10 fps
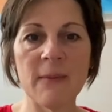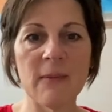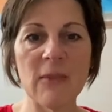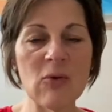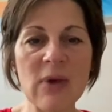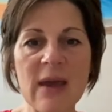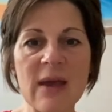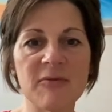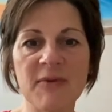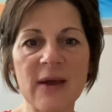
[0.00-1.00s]
you
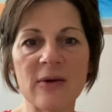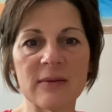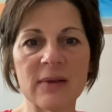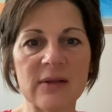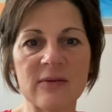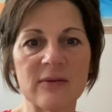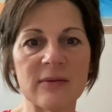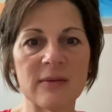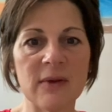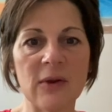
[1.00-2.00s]
can't fail. It's,
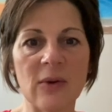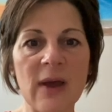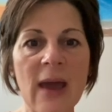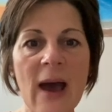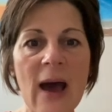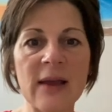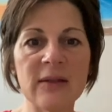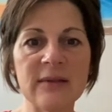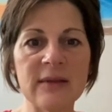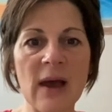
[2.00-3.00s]
you know,
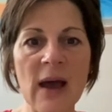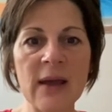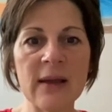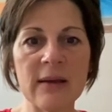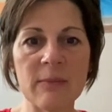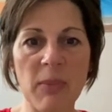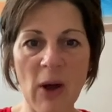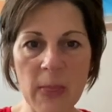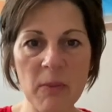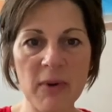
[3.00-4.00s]
I
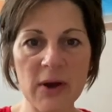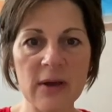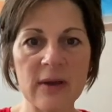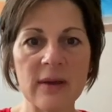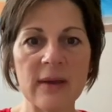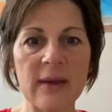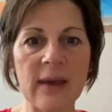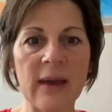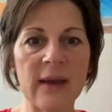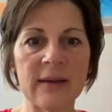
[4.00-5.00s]
bought the book
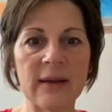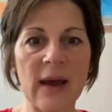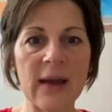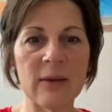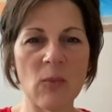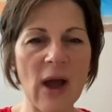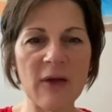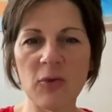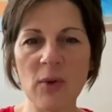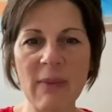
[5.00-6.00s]
and I
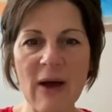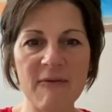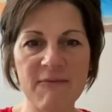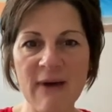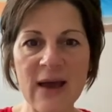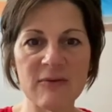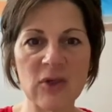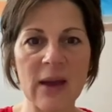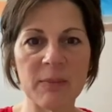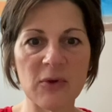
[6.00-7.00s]
got through about 5
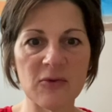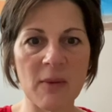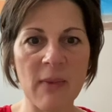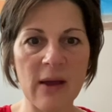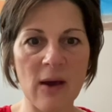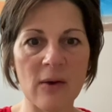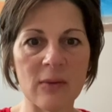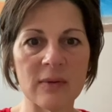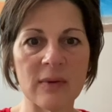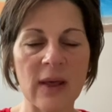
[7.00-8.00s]
chapters on my
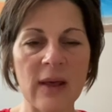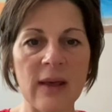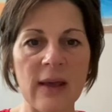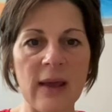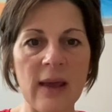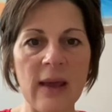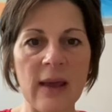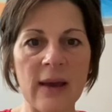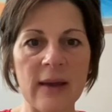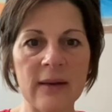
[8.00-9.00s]
own.
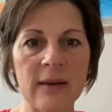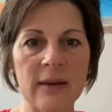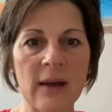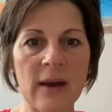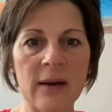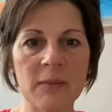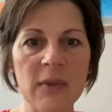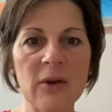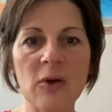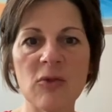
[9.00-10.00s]
And,
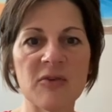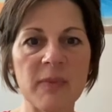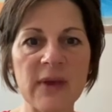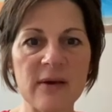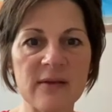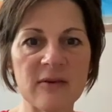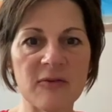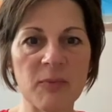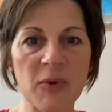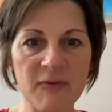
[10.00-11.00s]
you know, just because
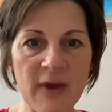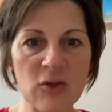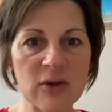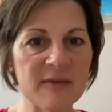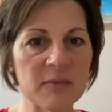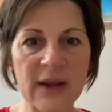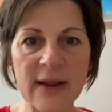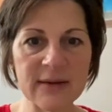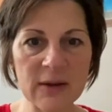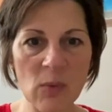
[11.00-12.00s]
of perfectionism, and I
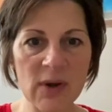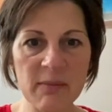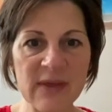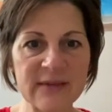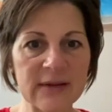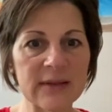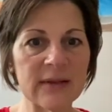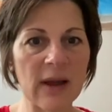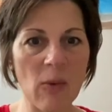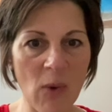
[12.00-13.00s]
didn't want to miss
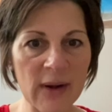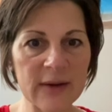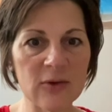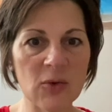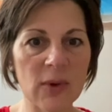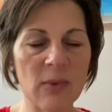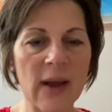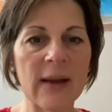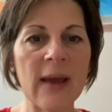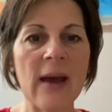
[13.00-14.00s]
anything. I wanted to do it
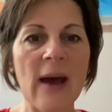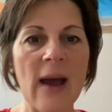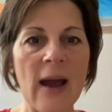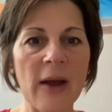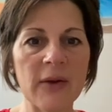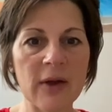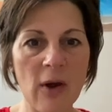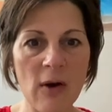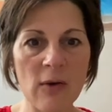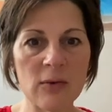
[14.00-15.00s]
right. I hired a
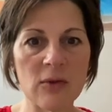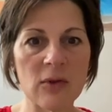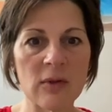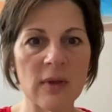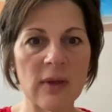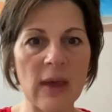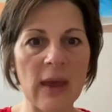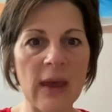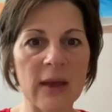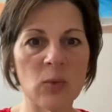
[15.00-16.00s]
coach
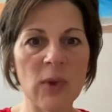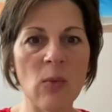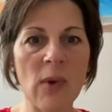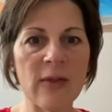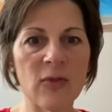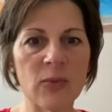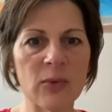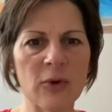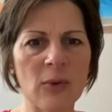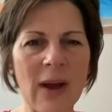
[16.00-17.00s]
and we went
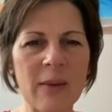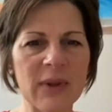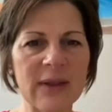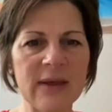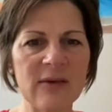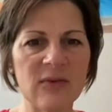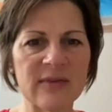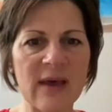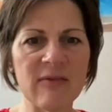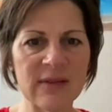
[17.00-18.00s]
through, I believe,
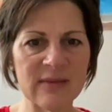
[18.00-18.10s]
7